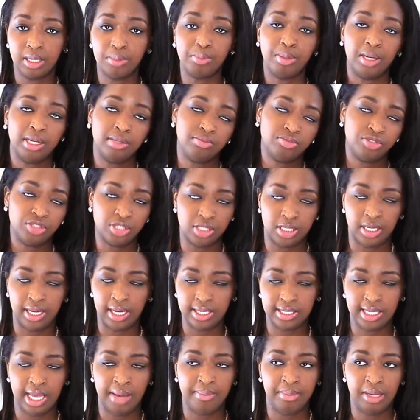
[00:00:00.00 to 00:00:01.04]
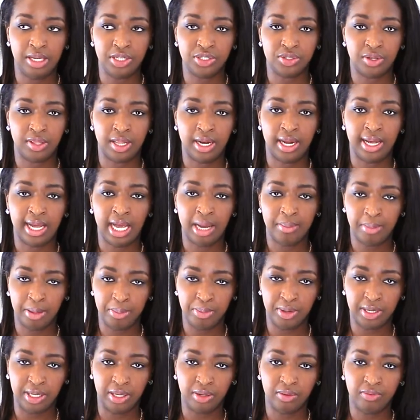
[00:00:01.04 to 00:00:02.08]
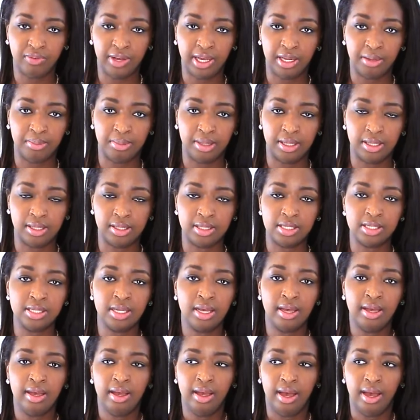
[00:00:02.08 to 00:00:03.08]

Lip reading: But just the next day I made sure that I got my prenatal vitamins.